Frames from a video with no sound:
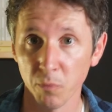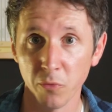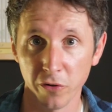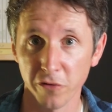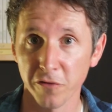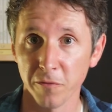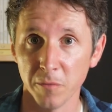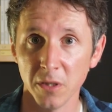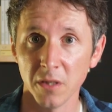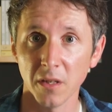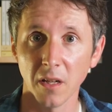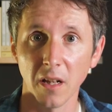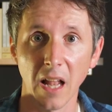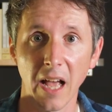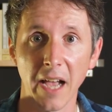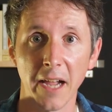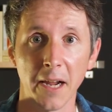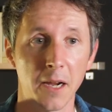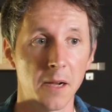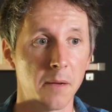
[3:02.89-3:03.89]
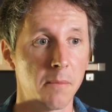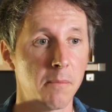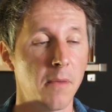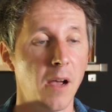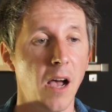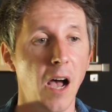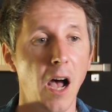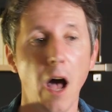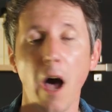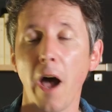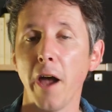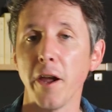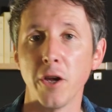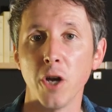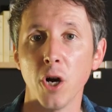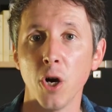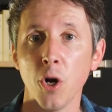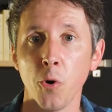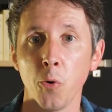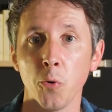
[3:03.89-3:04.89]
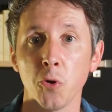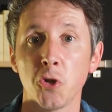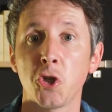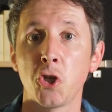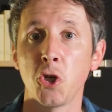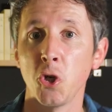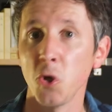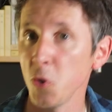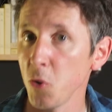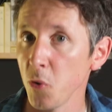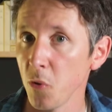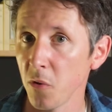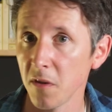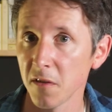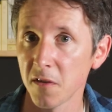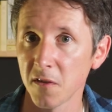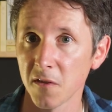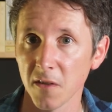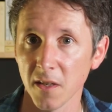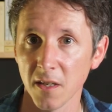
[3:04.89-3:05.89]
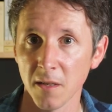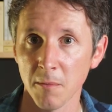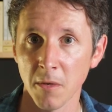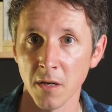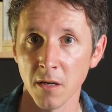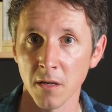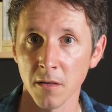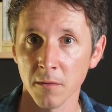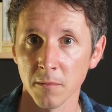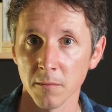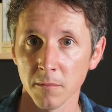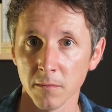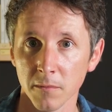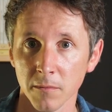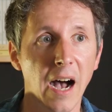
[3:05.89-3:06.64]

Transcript: movement like I go to the cinema.